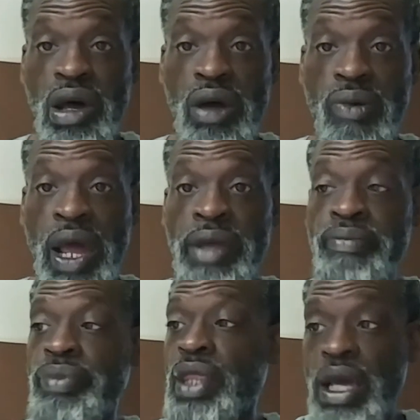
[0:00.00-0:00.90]
All right.
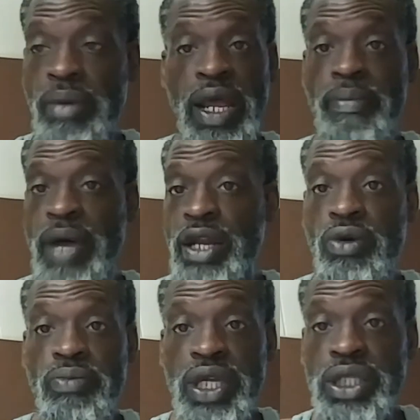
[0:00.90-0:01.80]
I'm not by
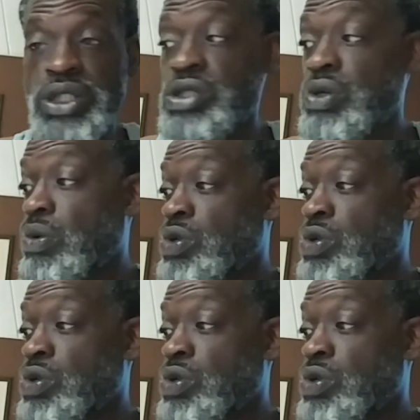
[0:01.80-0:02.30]
no means is no